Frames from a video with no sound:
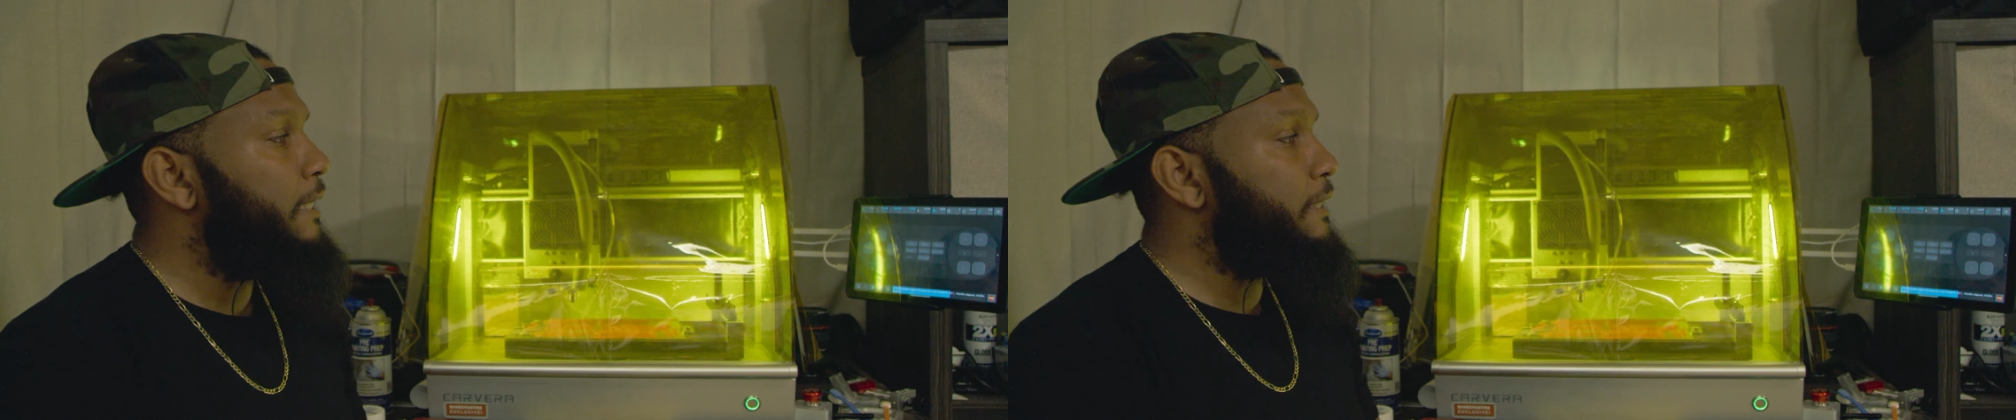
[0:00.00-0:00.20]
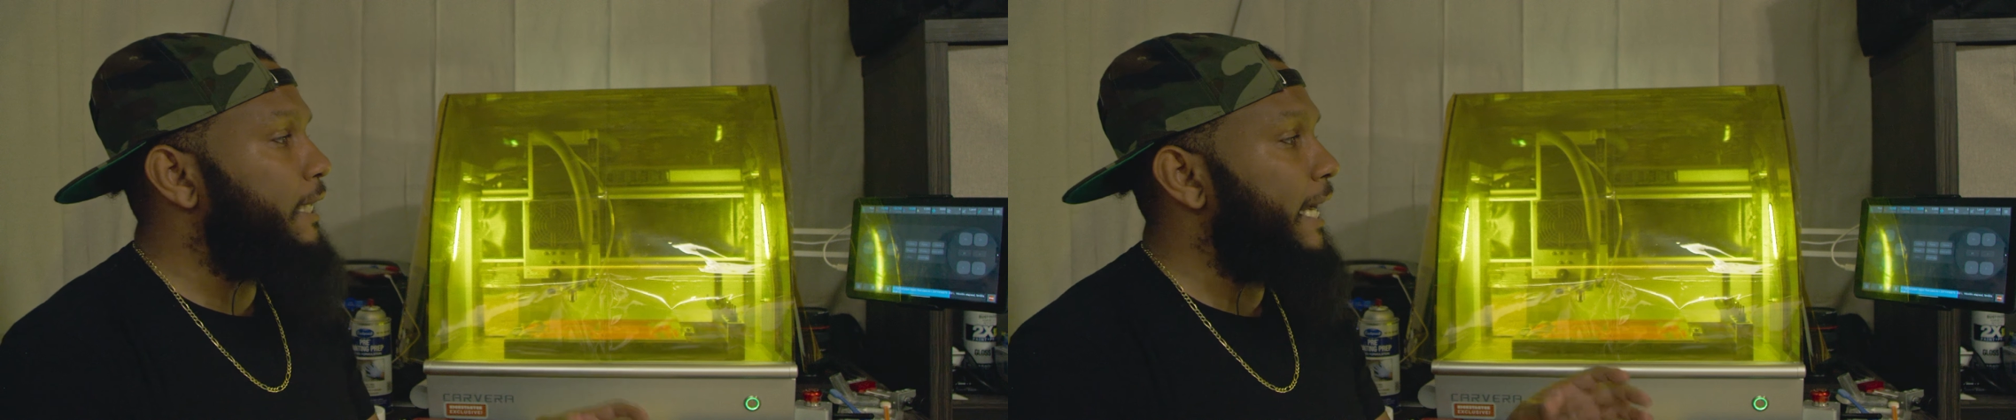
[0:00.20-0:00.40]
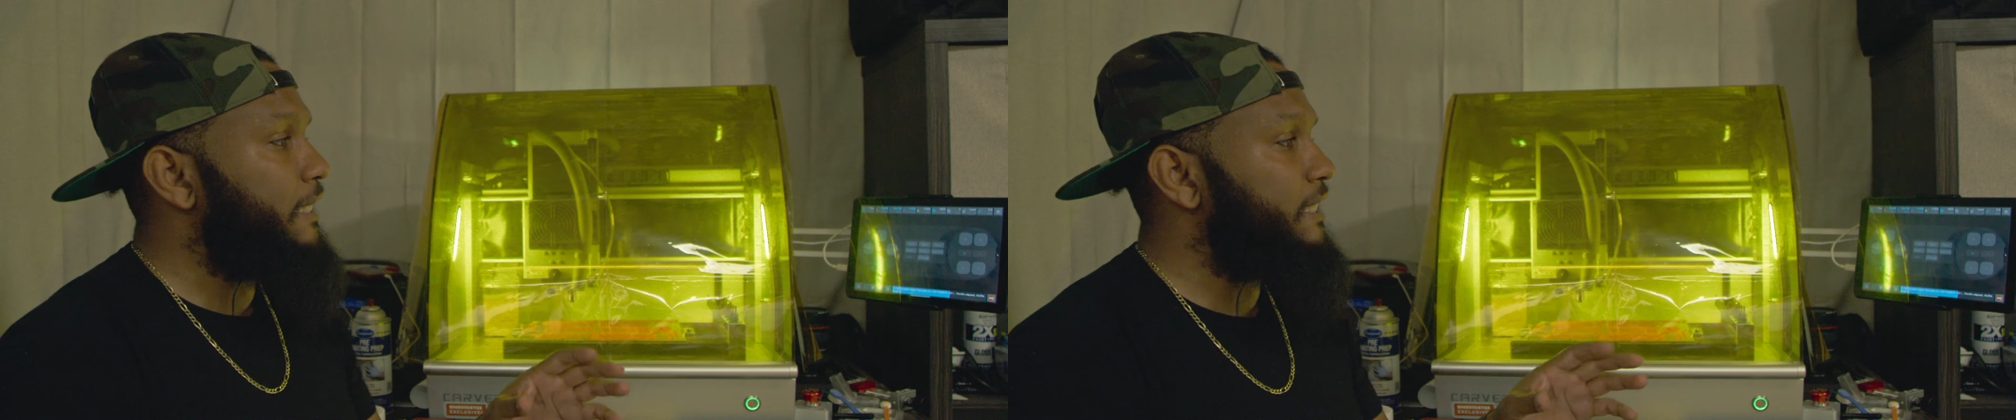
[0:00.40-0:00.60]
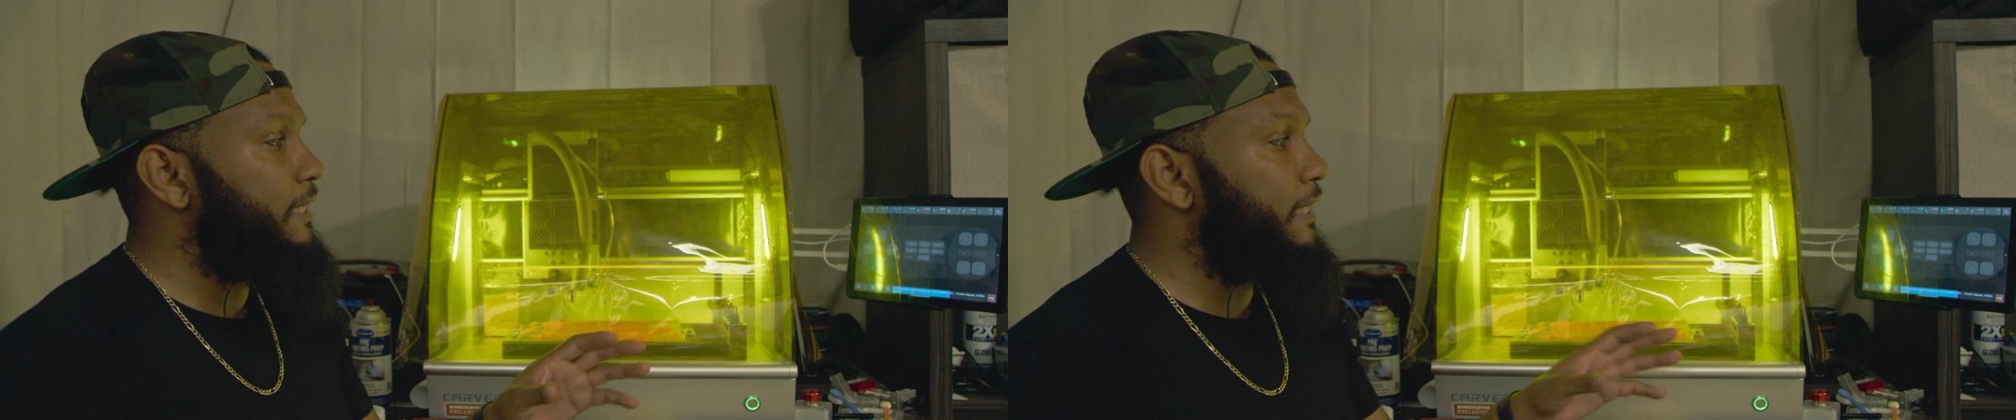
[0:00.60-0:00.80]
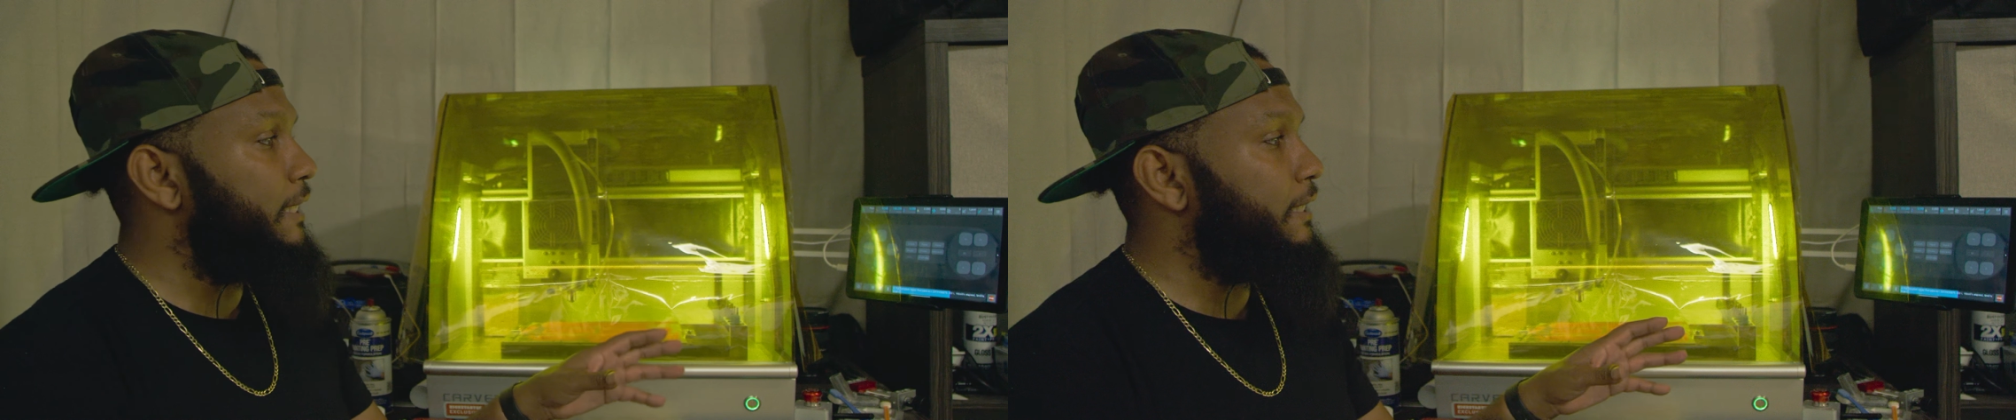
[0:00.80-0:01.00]
to
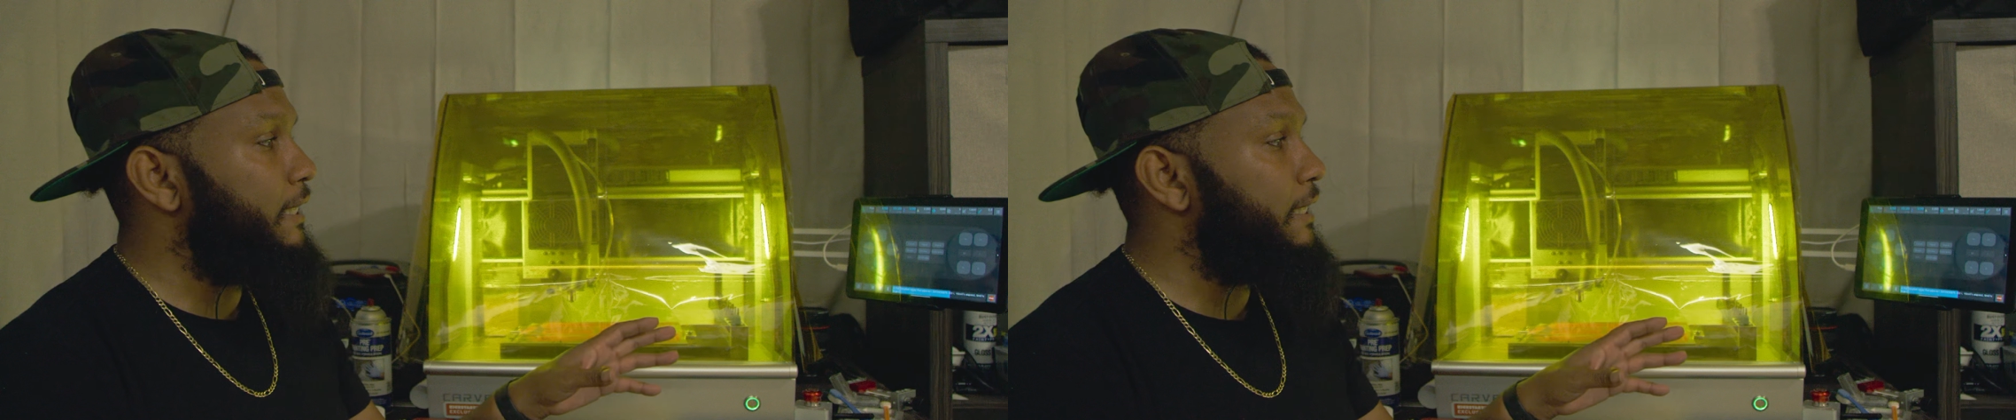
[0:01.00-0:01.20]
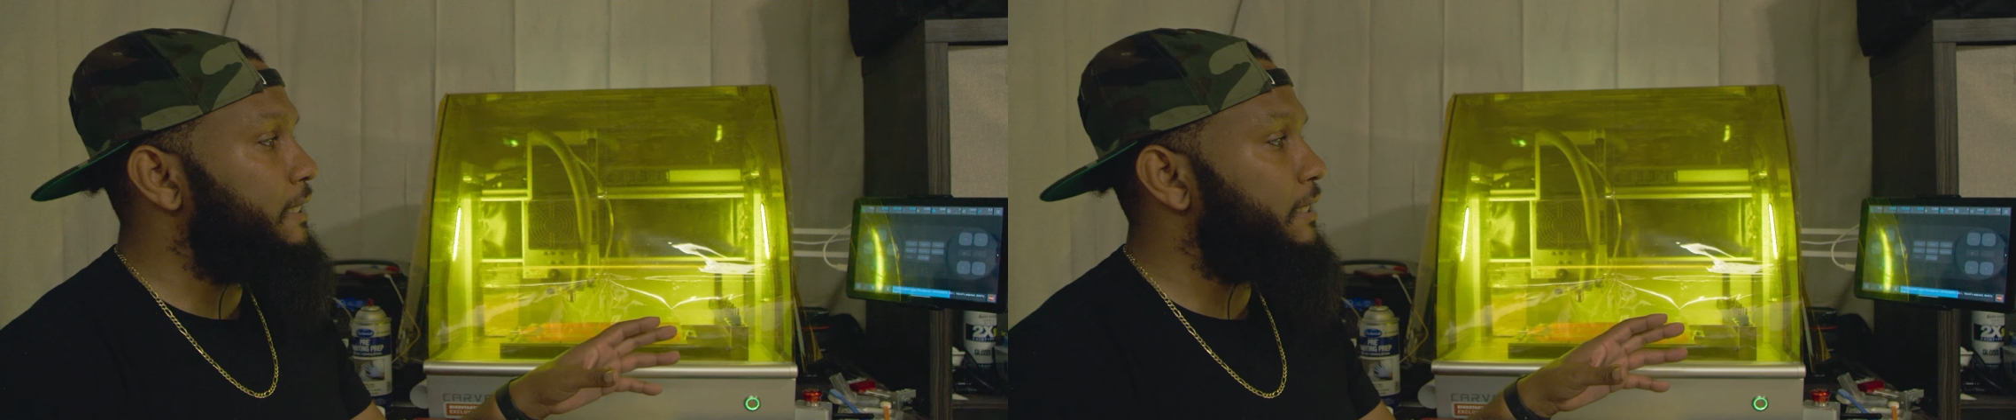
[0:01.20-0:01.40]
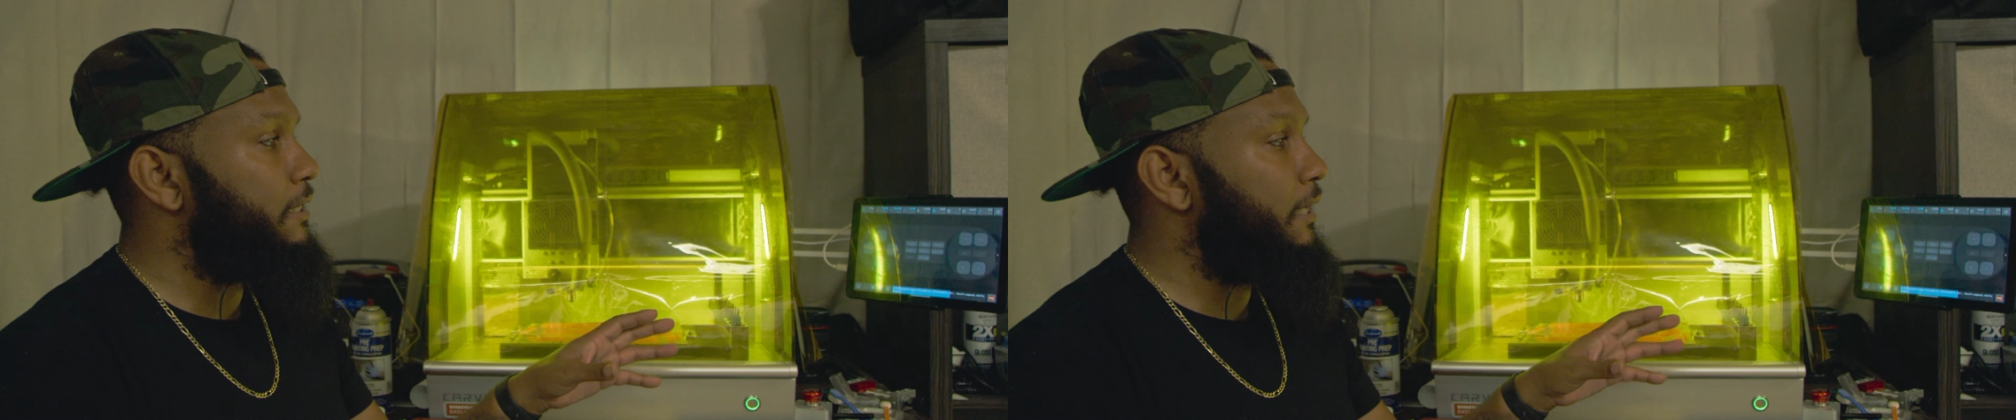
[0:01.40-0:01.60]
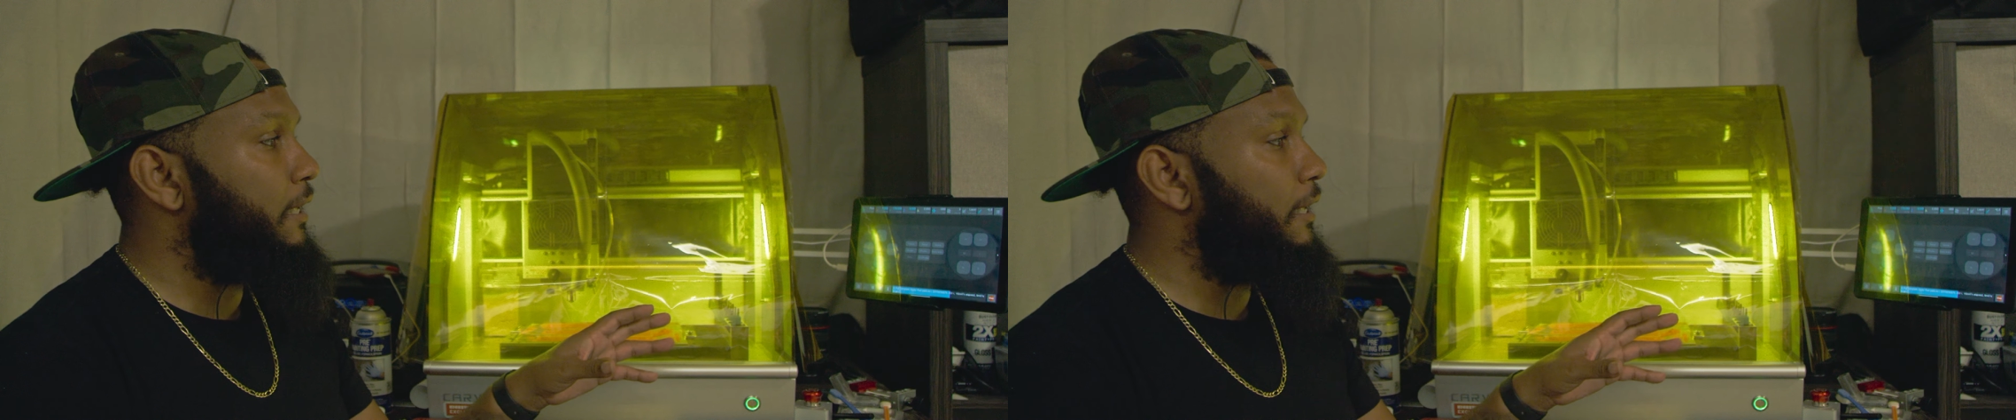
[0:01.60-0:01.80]
actually get this